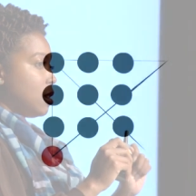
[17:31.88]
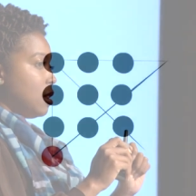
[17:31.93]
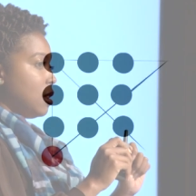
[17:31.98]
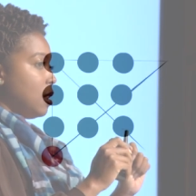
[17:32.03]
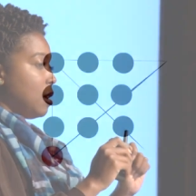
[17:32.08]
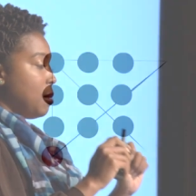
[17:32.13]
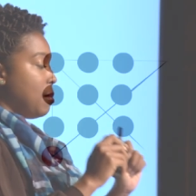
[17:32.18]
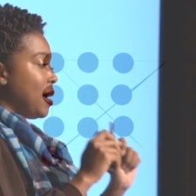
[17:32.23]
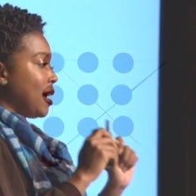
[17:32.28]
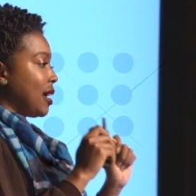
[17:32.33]

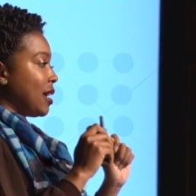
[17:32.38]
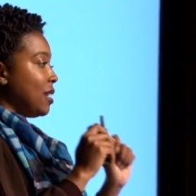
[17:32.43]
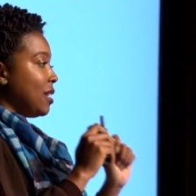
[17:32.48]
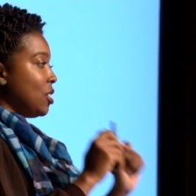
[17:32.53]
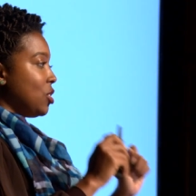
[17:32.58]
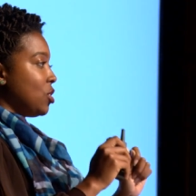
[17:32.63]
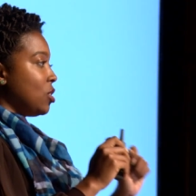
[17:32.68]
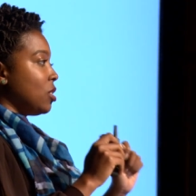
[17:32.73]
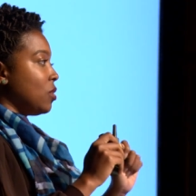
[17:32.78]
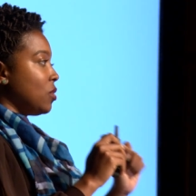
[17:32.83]
that make
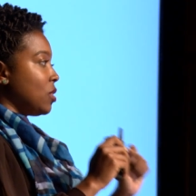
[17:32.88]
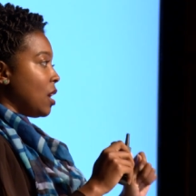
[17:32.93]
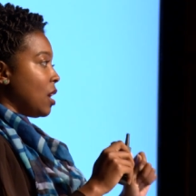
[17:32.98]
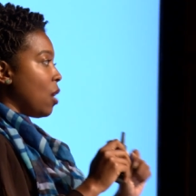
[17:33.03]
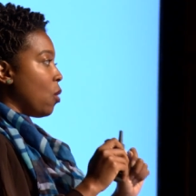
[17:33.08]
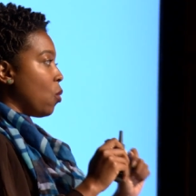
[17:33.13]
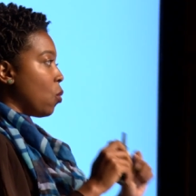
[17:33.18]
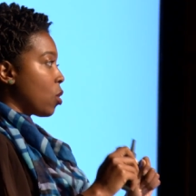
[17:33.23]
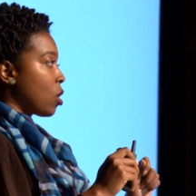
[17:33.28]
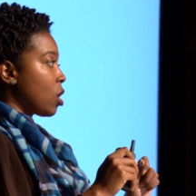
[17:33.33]
initiatives
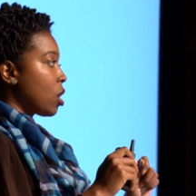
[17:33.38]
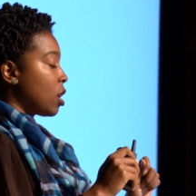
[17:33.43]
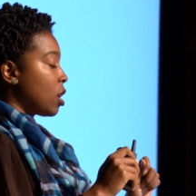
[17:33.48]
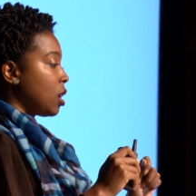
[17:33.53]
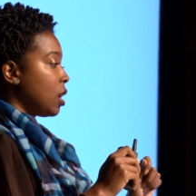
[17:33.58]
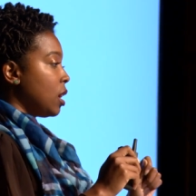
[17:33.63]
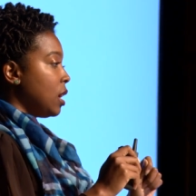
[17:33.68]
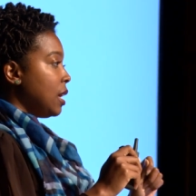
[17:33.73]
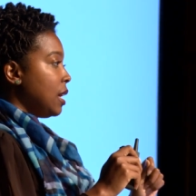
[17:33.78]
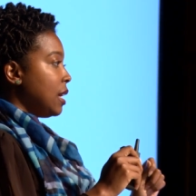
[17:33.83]
not work
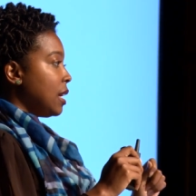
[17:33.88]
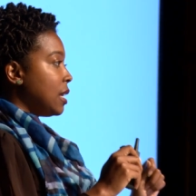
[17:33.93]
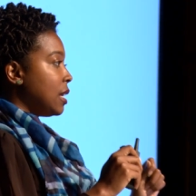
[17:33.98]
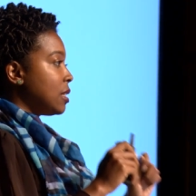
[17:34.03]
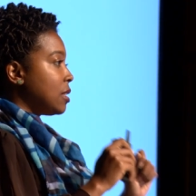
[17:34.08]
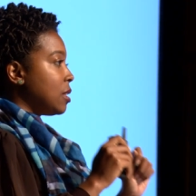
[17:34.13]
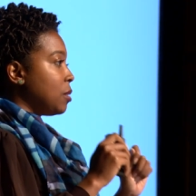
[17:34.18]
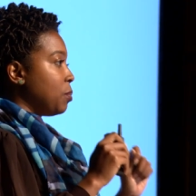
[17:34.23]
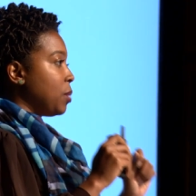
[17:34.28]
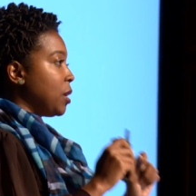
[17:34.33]
is
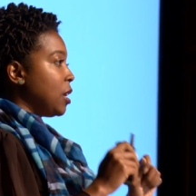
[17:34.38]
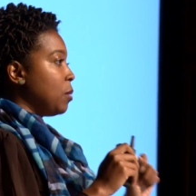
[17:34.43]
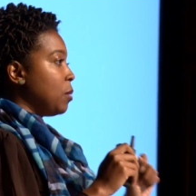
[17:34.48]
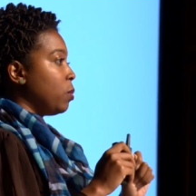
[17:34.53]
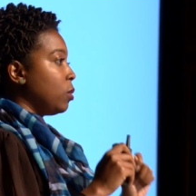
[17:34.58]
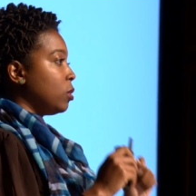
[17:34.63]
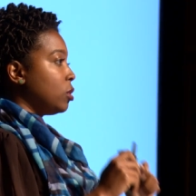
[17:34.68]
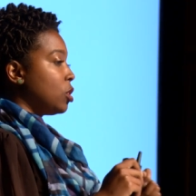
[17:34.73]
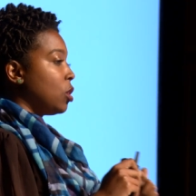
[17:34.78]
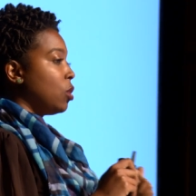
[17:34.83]
that
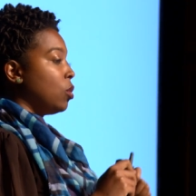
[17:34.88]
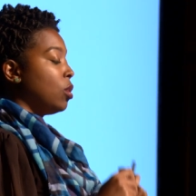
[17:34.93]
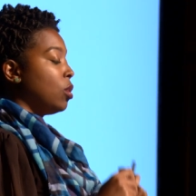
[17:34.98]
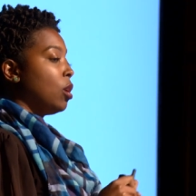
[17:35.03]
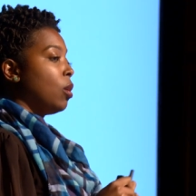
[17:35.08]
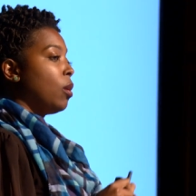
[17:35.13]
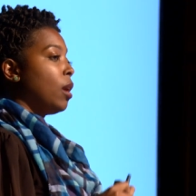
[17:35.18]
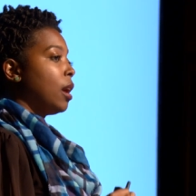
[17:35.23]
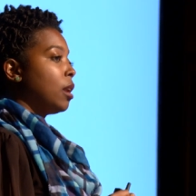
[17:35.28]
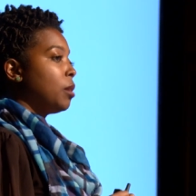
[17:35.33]
people don't
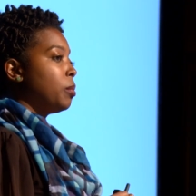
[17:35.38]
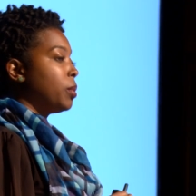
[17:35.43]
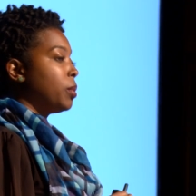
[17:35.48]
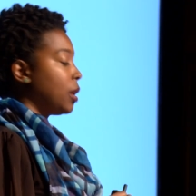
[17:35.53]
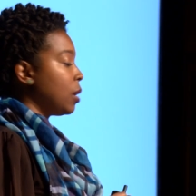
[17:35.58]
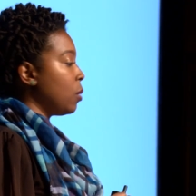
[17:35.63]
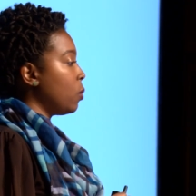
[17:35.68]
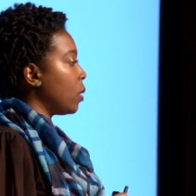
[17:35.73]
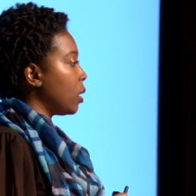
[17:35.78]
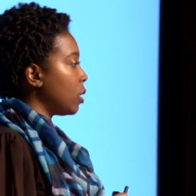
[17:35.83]
know how to
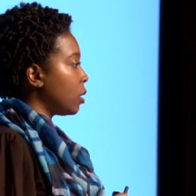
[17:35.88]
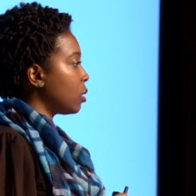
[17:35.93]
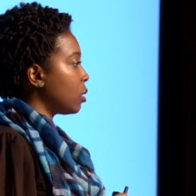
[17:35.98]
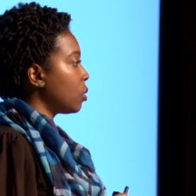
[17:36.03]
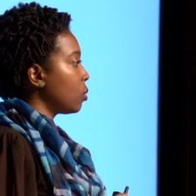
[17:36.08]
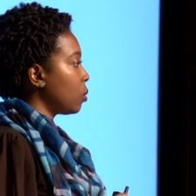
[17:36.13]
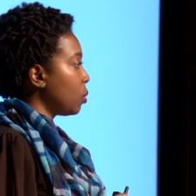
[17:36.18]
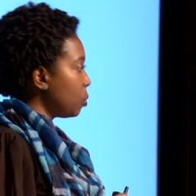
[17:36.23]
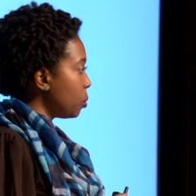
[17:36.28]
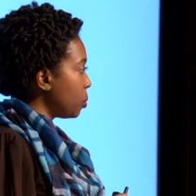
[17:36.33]
play well in a
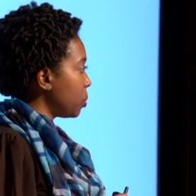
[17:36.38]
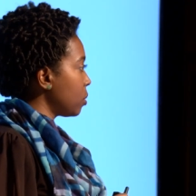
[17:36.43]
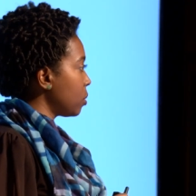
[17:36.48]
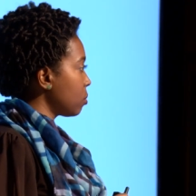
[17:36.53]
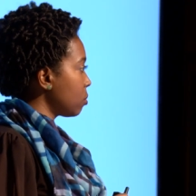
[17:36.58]
group.